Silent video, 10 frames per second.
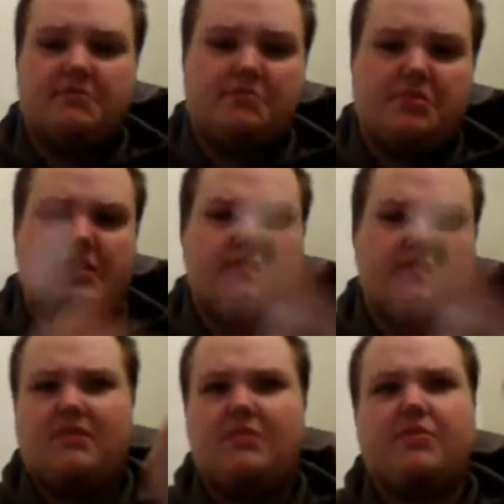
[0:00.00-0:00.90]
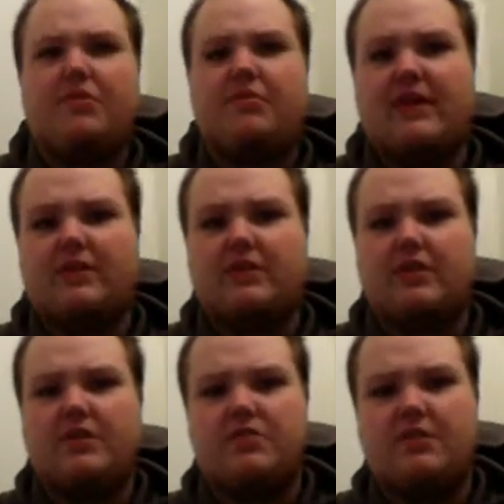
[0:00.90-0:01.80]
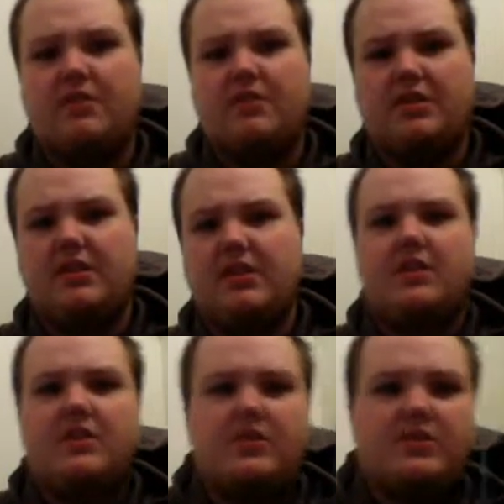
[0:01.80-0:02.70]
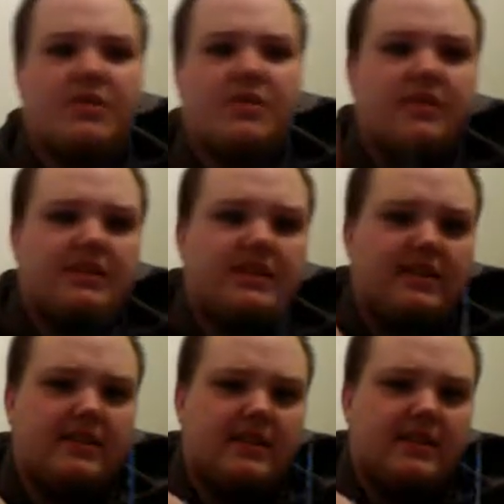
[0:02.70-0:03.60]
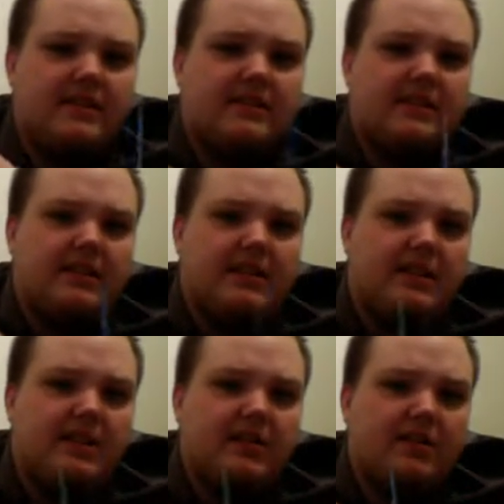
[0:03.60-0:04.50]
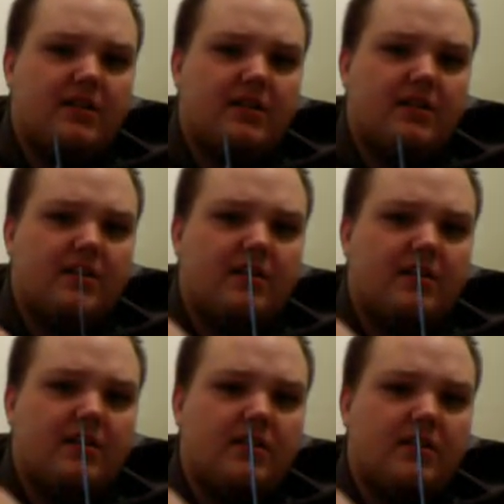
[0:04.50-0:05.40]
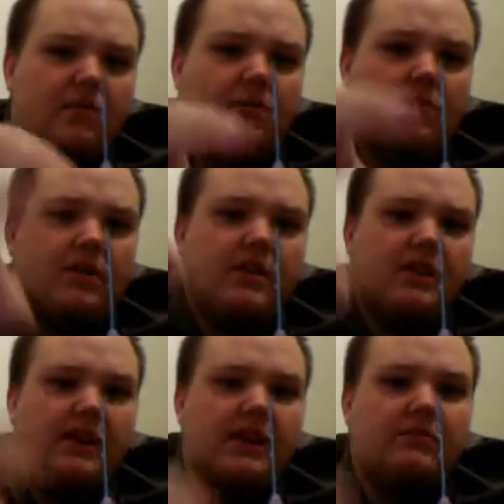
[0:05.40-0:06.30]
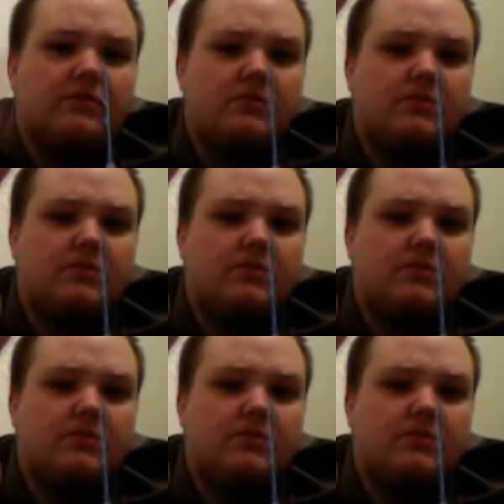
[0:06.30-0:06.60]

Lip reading: You can pull it back as far as you want, but so all the tea that is in here or in the needle